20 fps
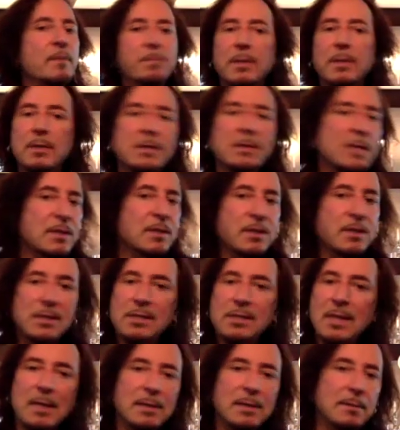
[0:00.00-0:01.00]
because they just
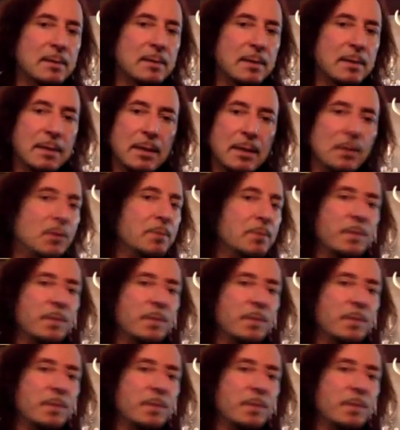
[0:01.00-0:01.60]
said he'll be